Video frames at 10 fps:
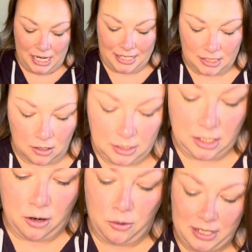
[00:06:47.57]
is
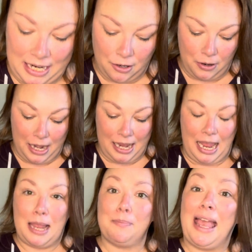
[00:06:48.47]
also decorating
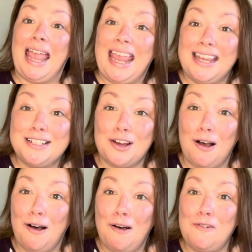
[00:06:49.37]
a pig
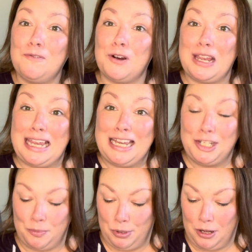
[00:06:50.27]
doll for
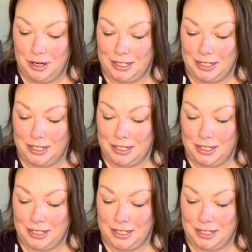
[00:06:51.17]
each book.